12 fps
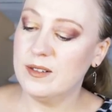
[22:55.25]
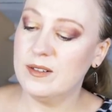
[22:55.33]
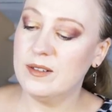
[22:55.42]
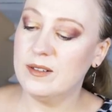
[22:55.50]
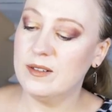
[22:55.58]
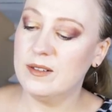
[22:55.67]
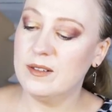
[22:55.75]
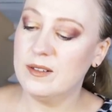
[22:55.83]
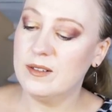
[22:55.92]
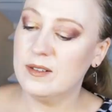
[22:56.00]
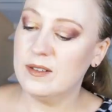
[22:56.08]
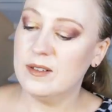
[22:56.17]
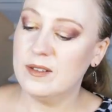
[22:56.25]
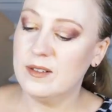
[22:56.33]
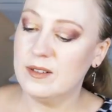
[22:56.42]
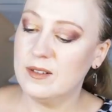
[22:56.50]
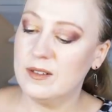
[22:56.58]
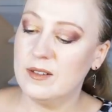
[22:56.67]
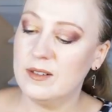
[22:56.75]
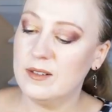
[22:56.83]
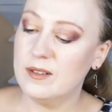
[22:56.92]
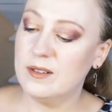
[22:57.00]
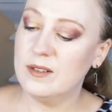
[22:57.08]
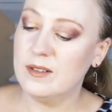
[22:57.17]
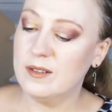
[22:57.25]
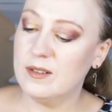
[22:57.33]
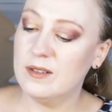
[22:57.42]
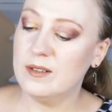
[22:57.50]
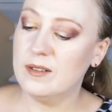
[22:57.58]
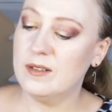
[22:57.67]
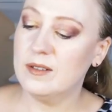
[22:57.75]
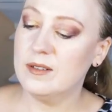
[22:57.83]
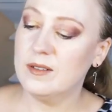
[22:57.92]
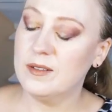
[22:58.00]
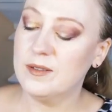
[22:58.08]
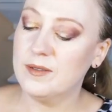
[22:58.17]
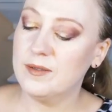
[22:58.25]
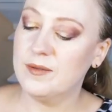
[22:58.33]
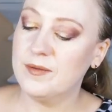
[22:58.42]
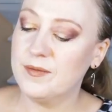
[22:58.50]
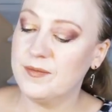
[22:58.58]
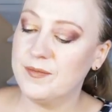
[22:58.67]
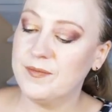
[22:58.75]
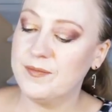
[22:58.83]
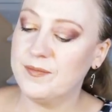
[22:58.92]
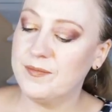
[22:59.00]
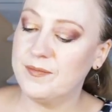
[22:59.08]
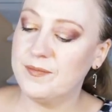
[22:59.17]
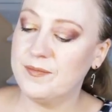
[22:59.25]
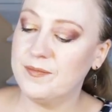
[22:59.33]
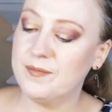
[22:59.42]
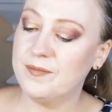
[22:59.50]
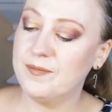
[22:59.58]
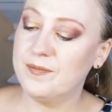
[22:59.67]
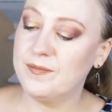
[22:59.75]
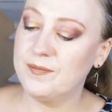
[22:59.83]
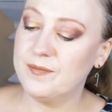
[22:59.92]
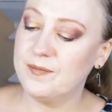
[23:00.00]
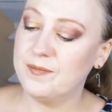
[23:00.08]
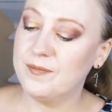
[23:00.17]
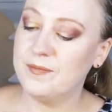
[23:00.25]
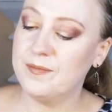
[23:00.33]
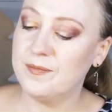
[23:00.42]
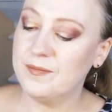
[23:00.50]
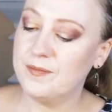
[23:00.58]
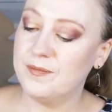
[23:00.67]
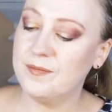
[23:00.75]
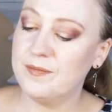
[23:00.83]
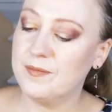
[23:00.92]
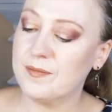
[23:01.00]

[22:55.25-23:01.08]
No one is speaking in this clip.